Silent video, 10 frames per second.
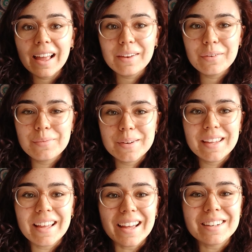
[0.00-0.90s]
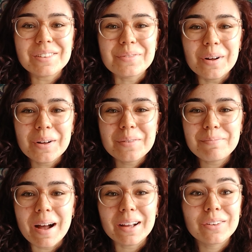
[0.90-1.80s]
Hello everybody and welcome
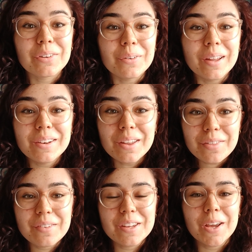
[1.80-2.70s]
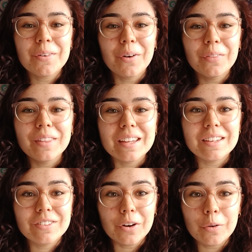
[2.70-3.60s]
back to another video on
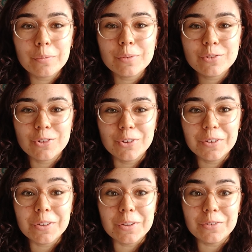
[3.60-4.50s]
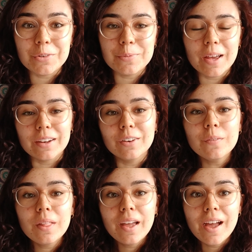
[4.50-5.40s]
the Durham student YouTube
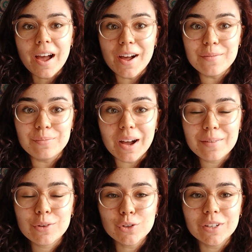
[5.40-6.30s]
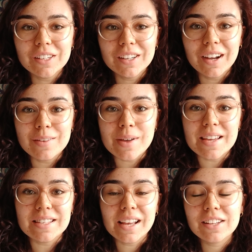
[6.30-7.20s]
channel. I'm Karina, I'm
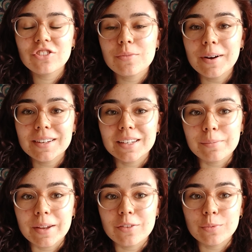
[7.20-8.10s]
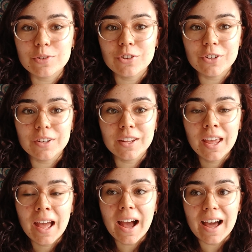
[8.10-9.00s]
a second year marketing and management student,
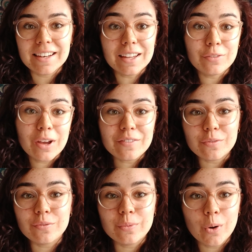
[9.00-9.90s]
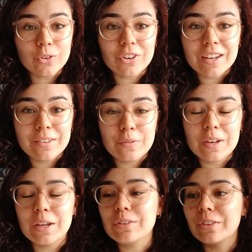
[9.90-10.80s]
and if you haven't watched any of the
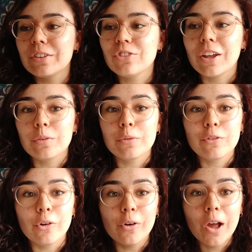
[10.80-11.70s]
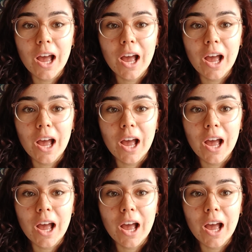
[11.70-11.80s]
videos on this channel before,